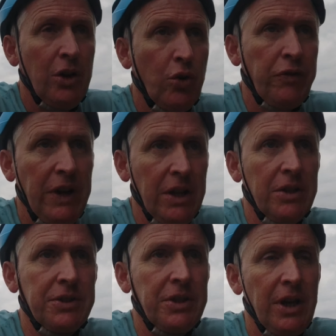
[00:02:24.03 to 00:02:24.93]
Good for
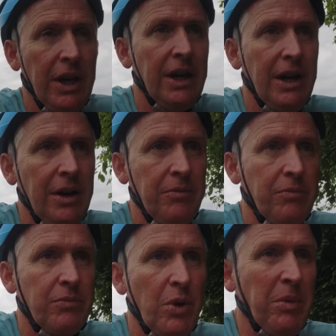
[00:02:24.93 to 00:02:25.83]
hills.
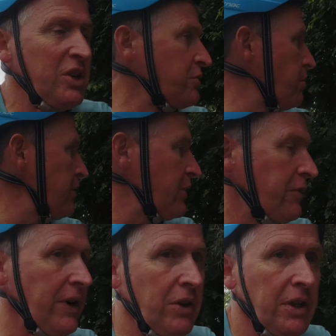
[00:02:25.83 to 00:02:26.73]
We manage perfectly
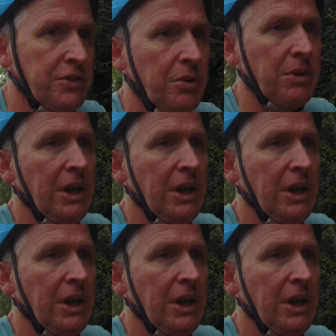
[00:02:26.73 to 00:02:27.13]
fine on hills, don't we,